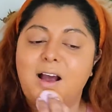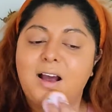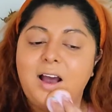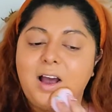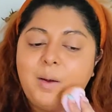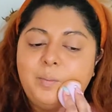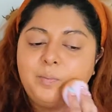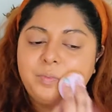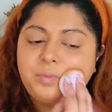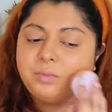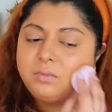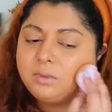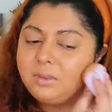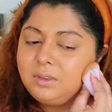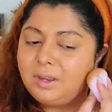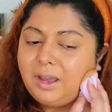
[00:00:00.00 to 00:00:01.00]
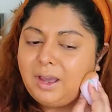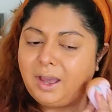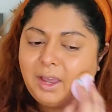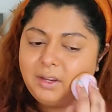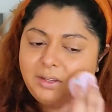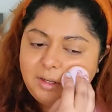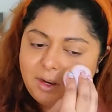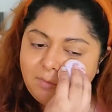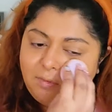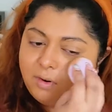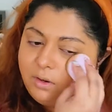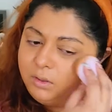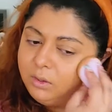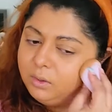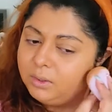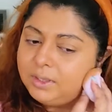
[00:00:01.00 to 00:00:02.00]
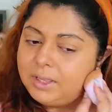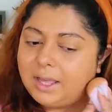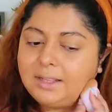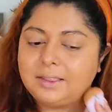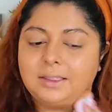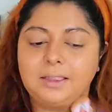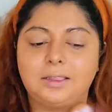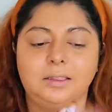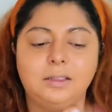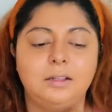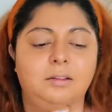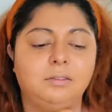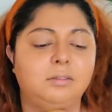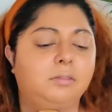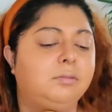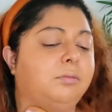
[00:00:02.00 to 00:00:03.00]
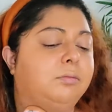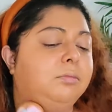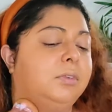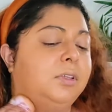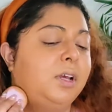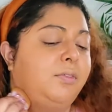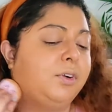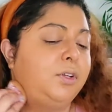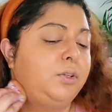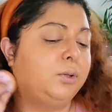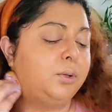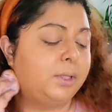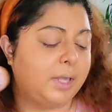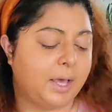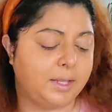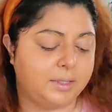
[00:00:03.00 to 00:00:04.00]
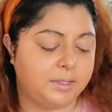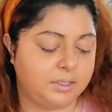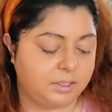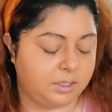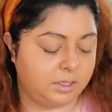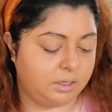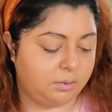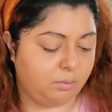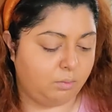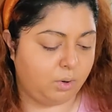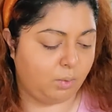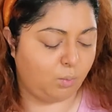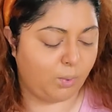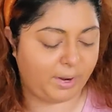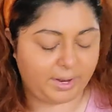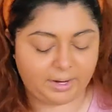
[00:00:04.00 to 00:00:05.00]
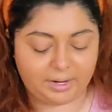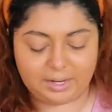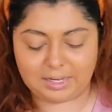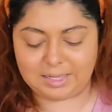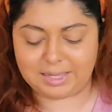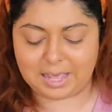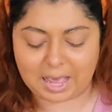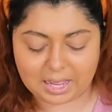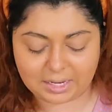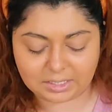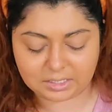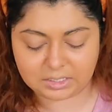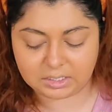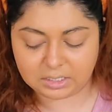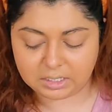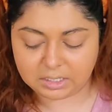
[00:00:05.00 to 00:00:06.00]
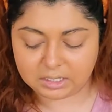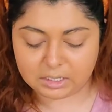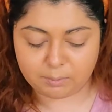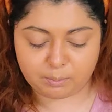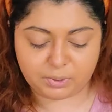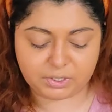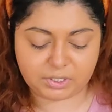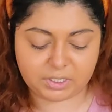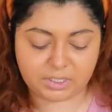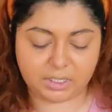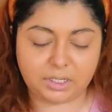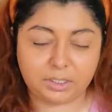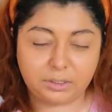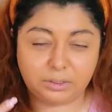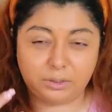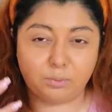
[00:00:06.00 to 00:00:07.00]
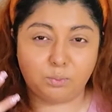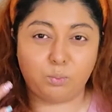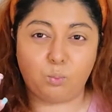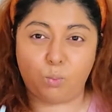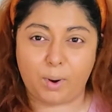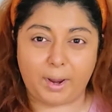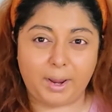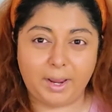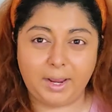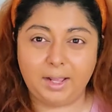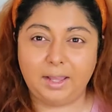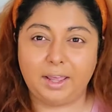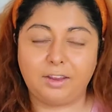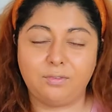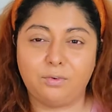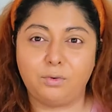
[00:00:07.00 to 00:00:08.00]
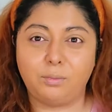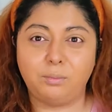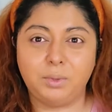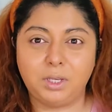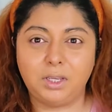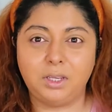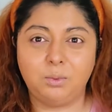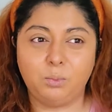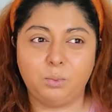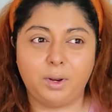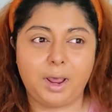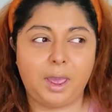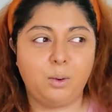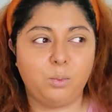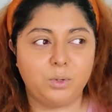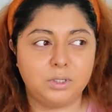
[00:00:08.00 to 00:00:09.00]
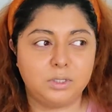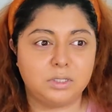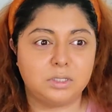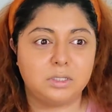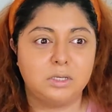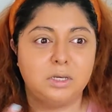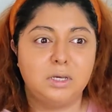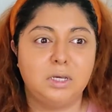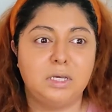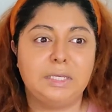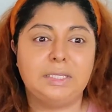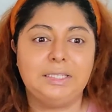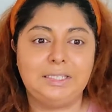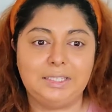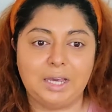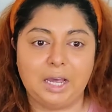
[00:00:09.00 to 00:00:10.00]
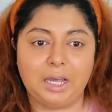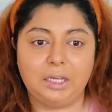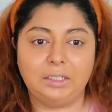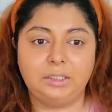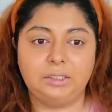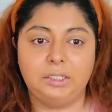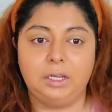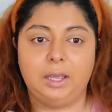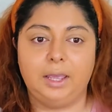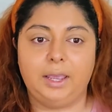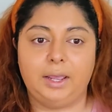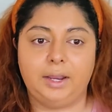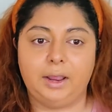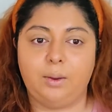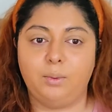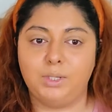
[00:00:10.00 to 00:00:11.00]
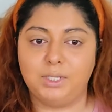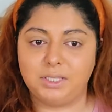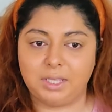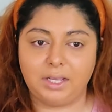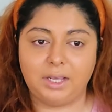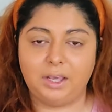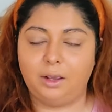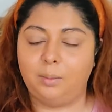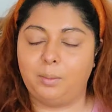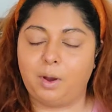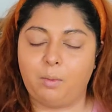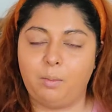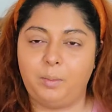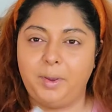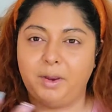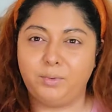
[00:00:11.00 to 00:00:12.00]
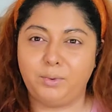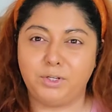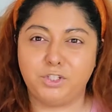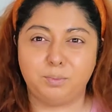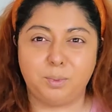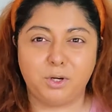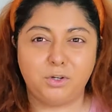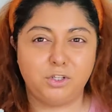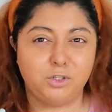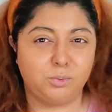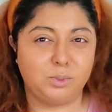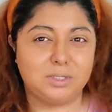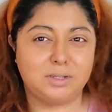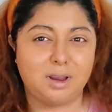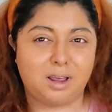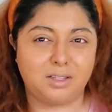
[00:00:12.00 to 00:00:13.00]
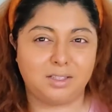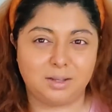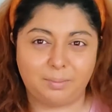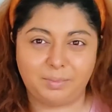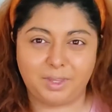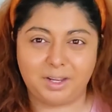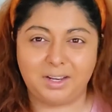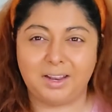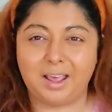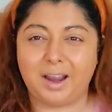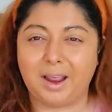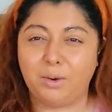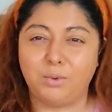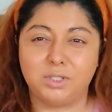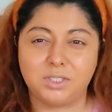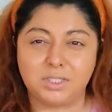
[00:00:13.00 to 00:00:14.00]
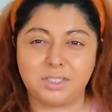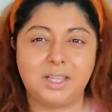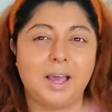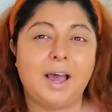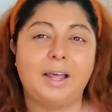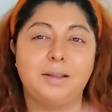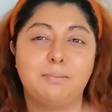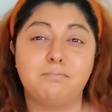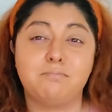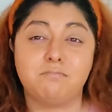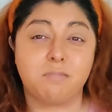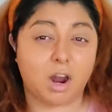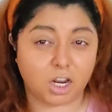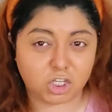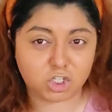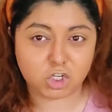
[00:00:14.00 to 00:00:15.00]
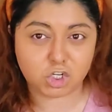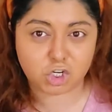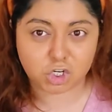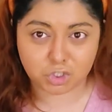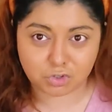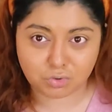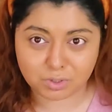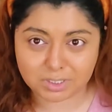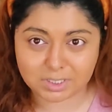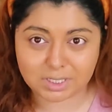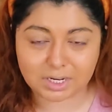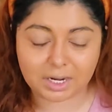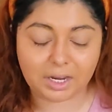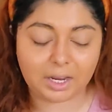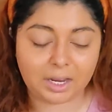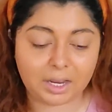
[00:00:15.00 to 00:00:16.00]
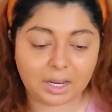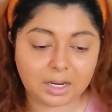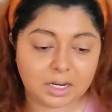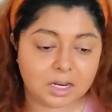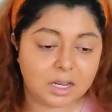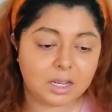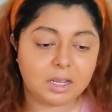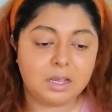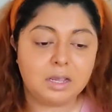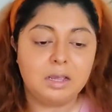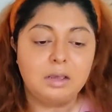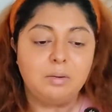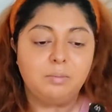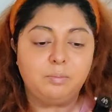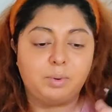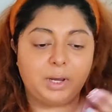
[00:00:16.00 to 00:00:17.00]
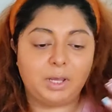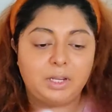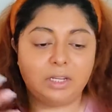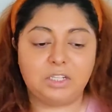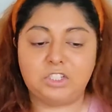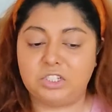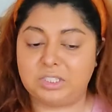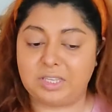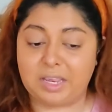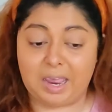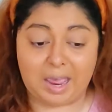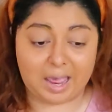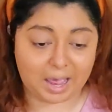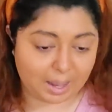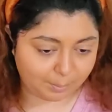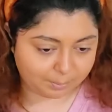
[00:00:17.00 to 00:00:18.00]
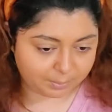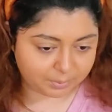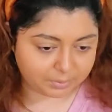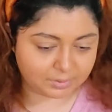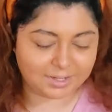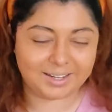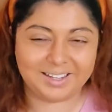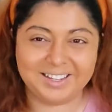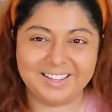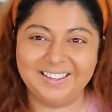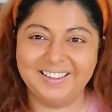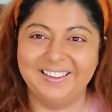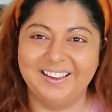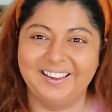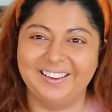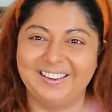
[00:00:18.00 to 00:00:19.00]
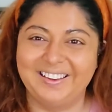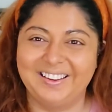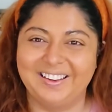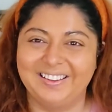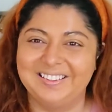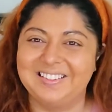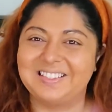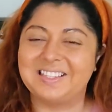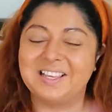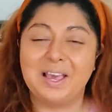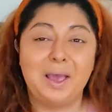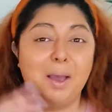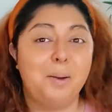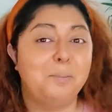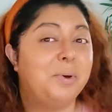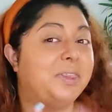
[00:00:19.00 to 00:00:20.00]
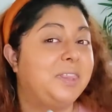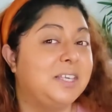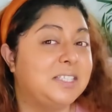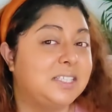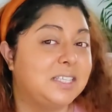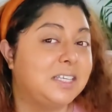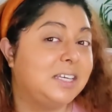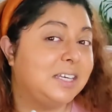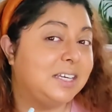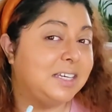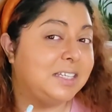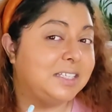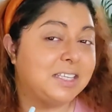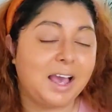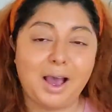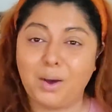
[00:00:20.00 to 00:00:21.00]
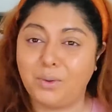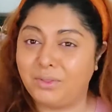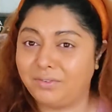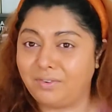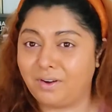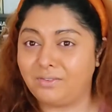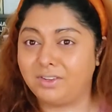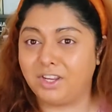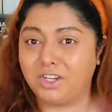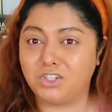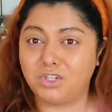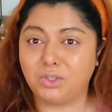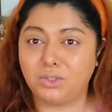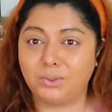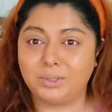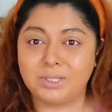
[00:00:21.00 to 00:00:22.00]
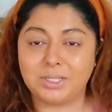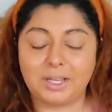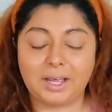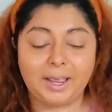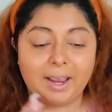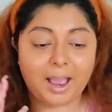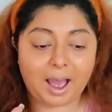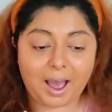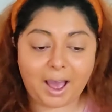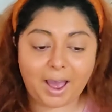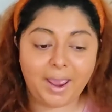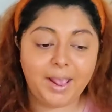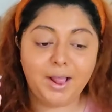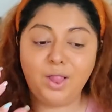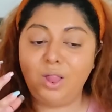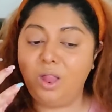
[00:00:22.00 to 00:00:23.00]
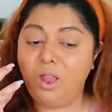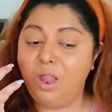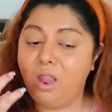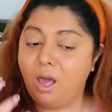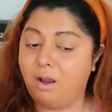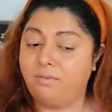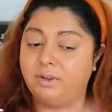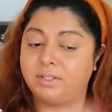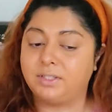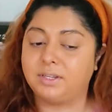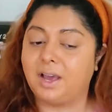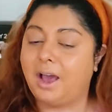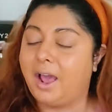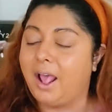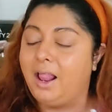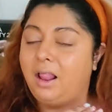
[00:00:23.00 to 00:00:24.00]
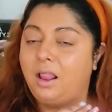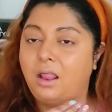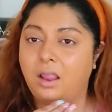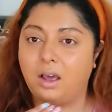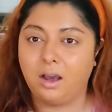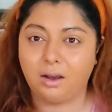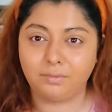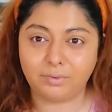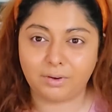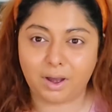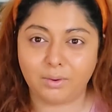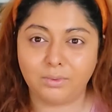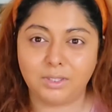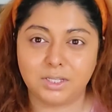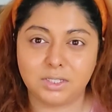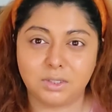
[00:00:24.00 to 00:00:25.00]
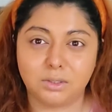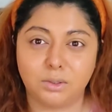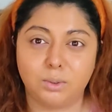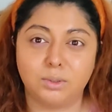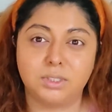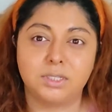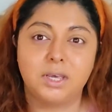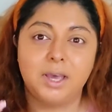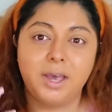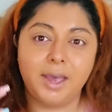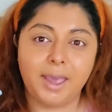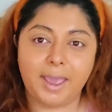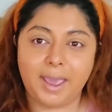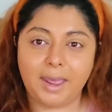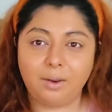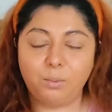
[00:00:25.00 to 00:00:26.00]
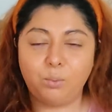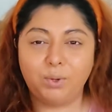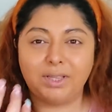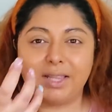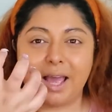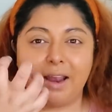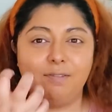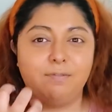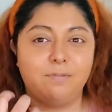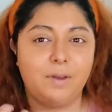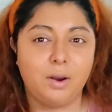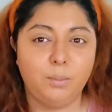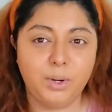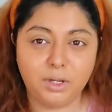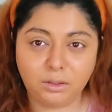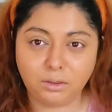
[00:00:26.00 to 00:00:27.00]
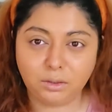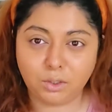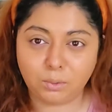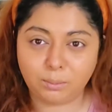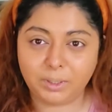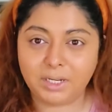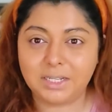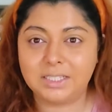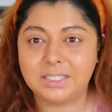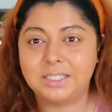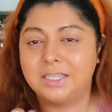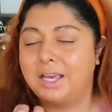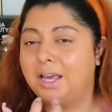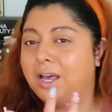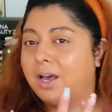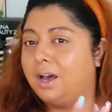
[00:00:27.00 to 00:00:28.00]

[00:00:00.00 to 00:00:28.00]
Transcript: Um, I never looked at, never looked at uh, a wedding in that particular way. Like for me, when I was young and I was thinking about marriage, marriage was not something that I was that much interested in, but it just happened, I guess. But this is how the foundation looks like. I love it. I love how this looks. And with that very luminous